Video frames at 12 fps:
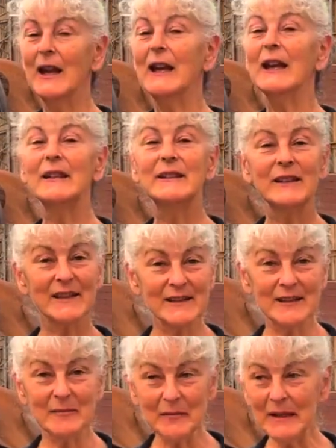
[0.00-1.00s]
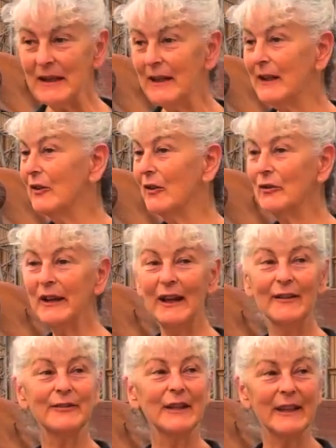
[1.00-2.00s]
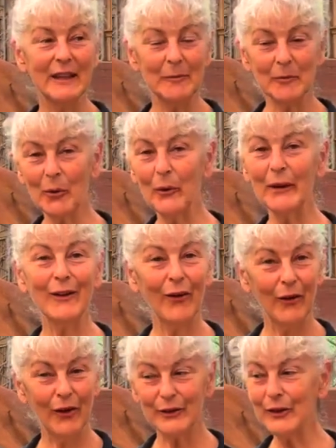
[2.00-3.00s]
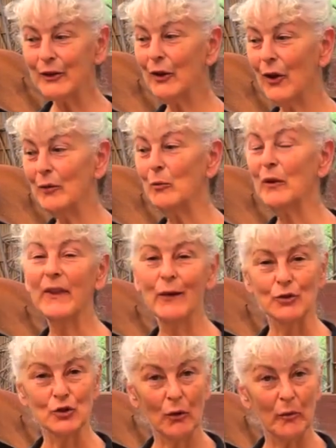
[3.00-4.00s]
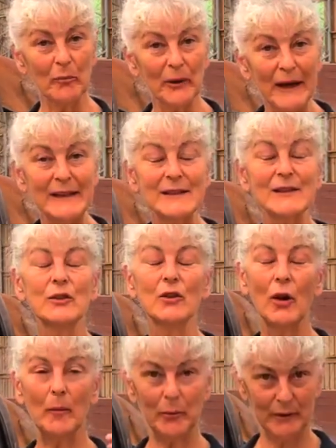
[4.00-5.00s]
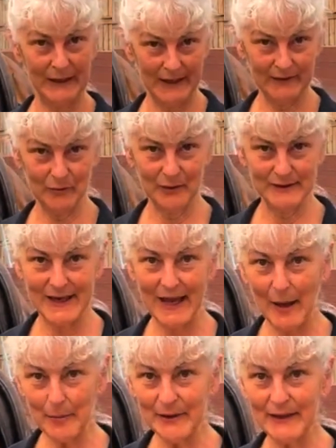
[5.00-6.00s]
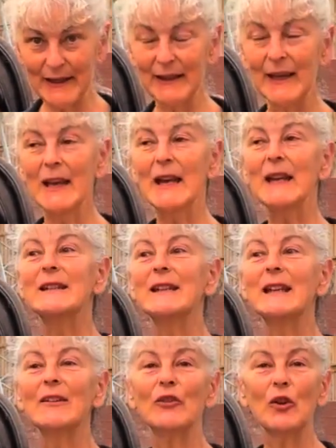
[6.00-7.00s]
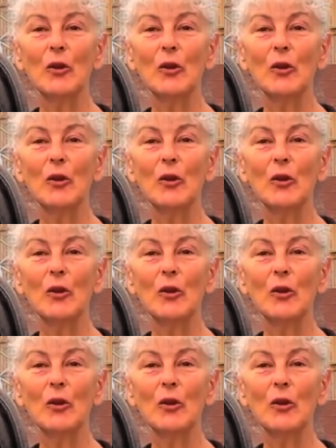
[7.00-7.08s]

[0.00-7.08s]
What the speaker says: It doesn't mean you don't have to keep going on and on without short breaks to comprehend what's happening, to give your